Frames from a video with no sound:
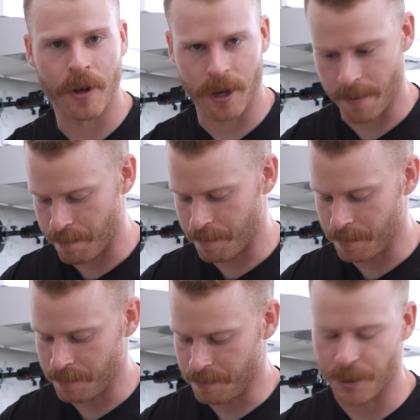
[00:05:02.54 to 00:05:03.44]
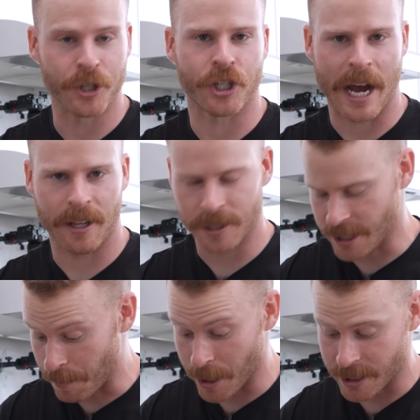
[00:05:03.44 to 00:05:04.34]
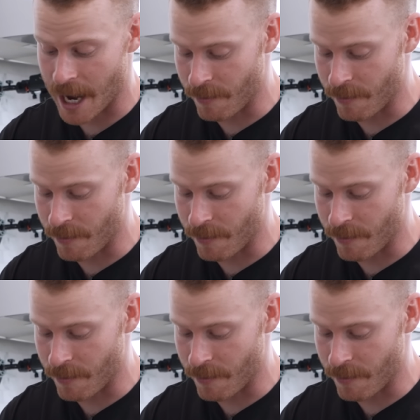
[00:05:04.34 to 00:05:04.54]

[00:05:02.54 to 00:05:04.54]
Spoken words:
the shallot and stuff, but it's kind of